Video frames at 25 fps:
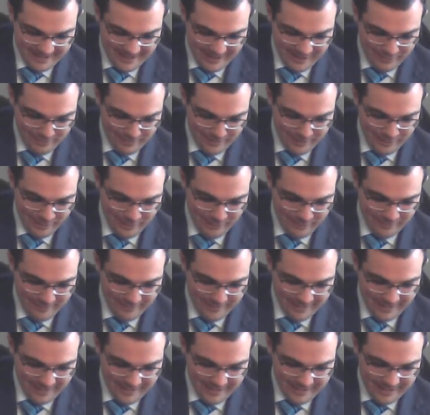There we go.
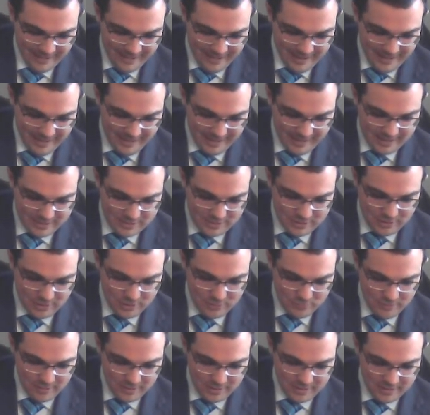I think it's going to
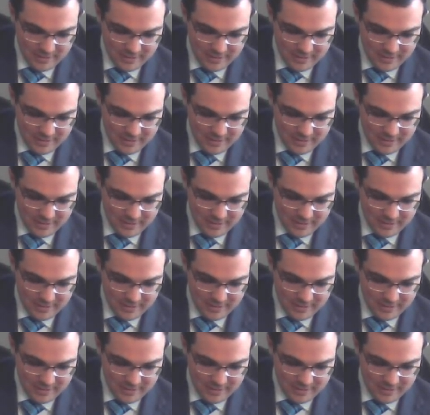work.